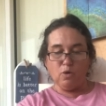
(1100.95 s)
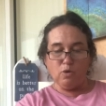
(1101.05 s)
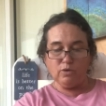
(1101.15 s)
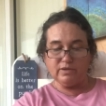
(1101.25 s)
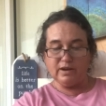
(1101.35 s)

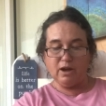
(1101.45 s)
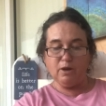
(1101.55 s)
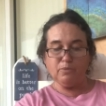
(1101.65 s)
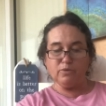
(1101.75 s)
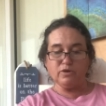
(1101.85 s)
old and
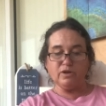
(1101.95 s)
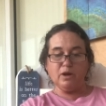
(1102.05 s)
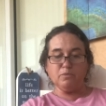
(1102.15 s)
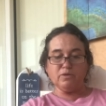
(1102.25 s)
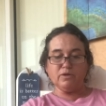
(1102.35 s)
upward
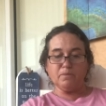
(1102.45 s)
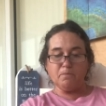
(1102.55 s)
numbered